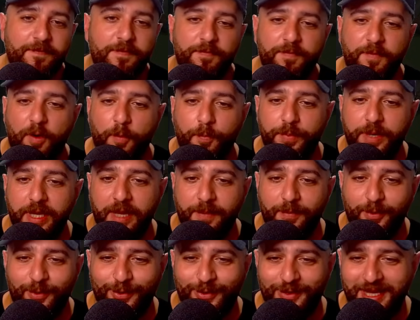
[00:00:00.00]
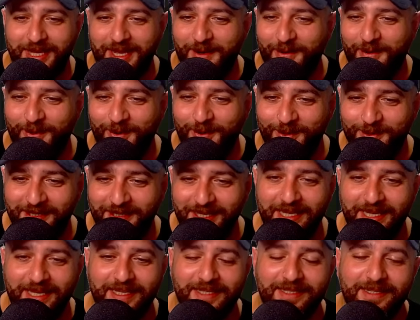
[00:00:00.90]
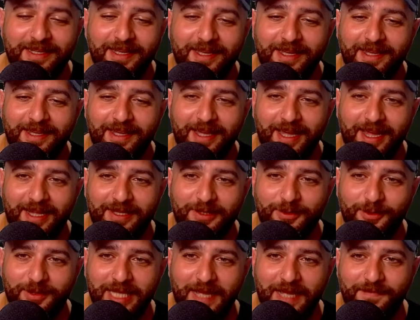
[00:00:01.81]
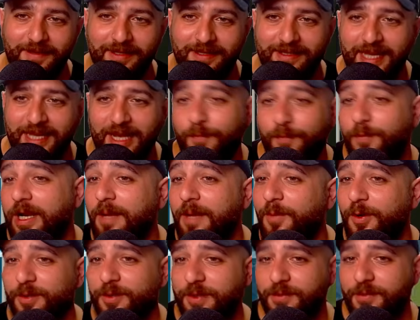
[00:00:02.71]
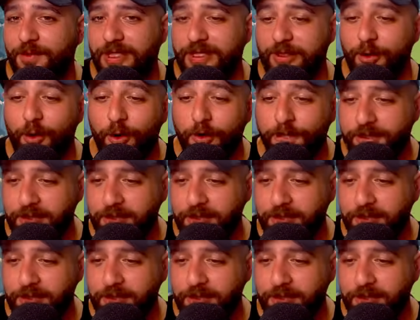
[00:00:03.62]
we won't be able to get all these to level 10. What I'm going to do is off